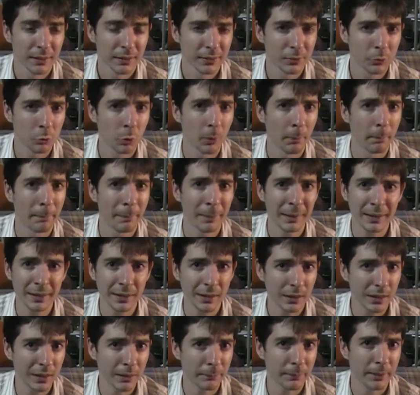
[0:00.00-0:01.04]
to
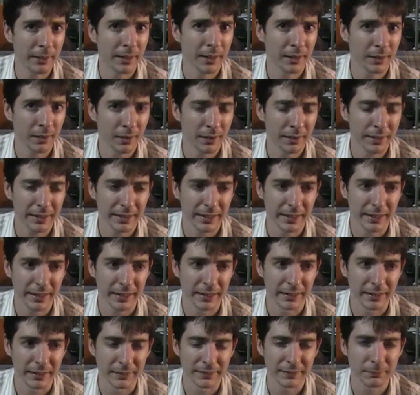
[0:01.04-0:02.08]
immediately be caught
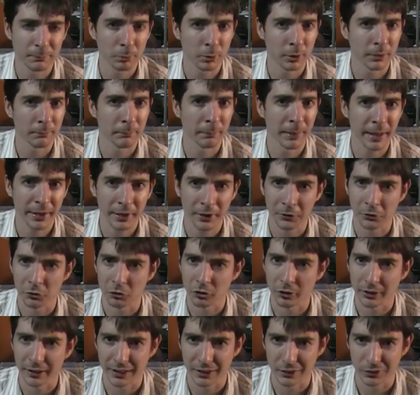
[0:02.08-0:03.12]
again and put back
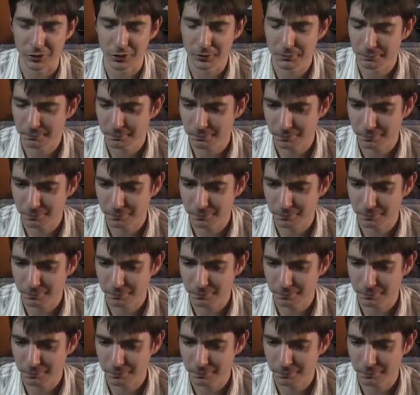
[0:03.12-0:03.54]
underground.